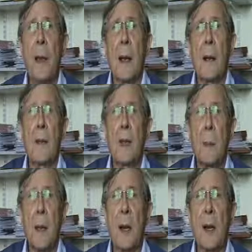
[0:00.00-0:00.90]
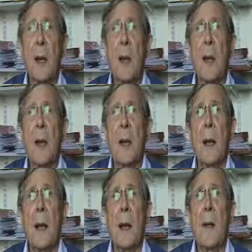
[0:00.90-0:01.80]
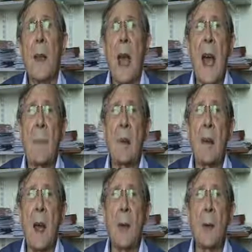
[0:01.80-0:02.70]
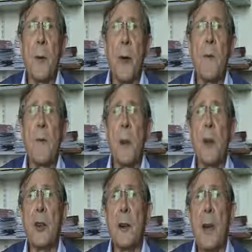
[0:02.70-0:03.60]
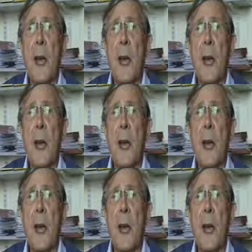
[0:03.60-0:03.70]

and typically the gap is either an information